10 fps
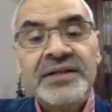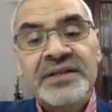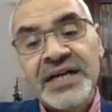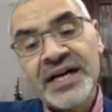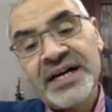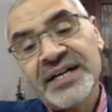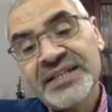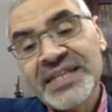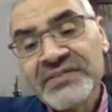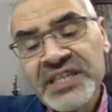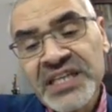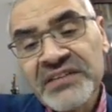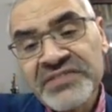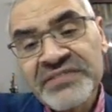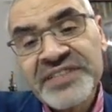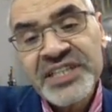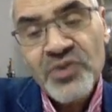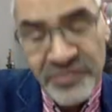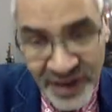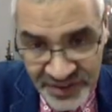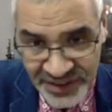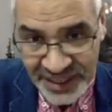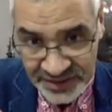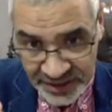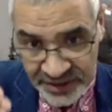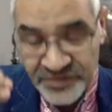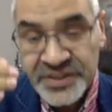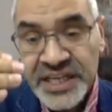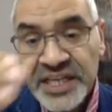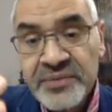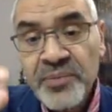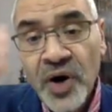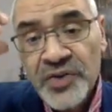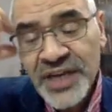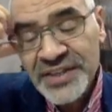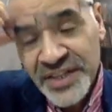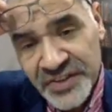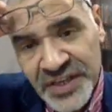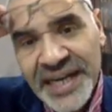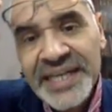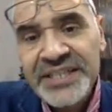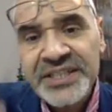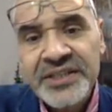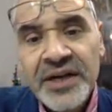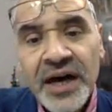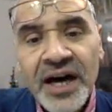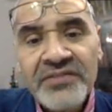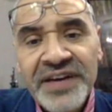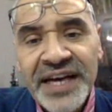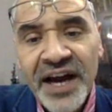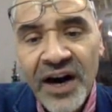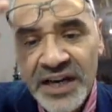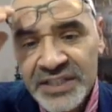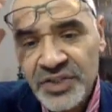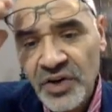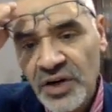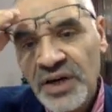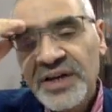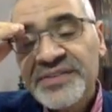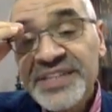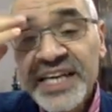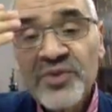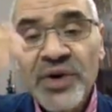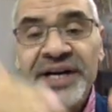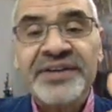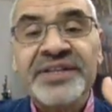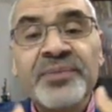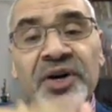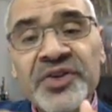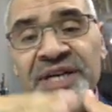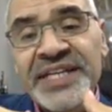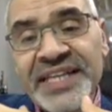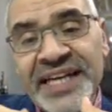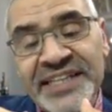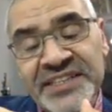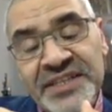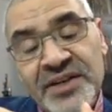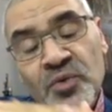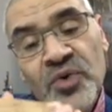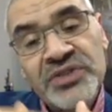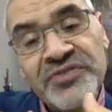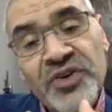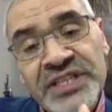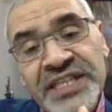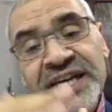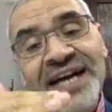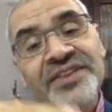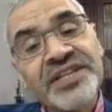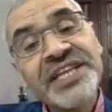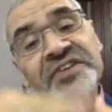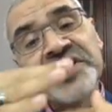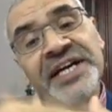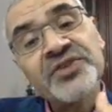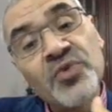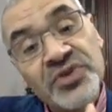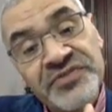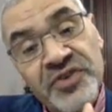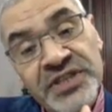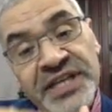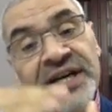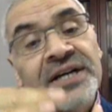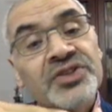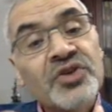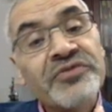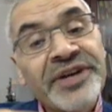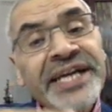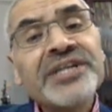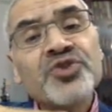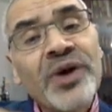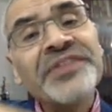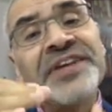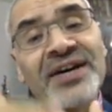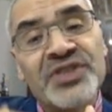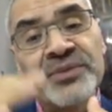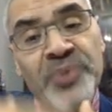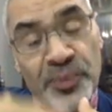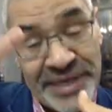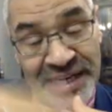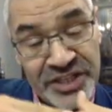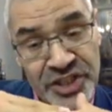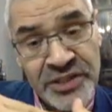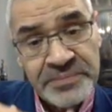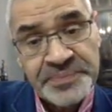1750, you will find that the birth and death rates are very high. So the birth rate was 40 and the death rate was 40. So for each 1,000 population,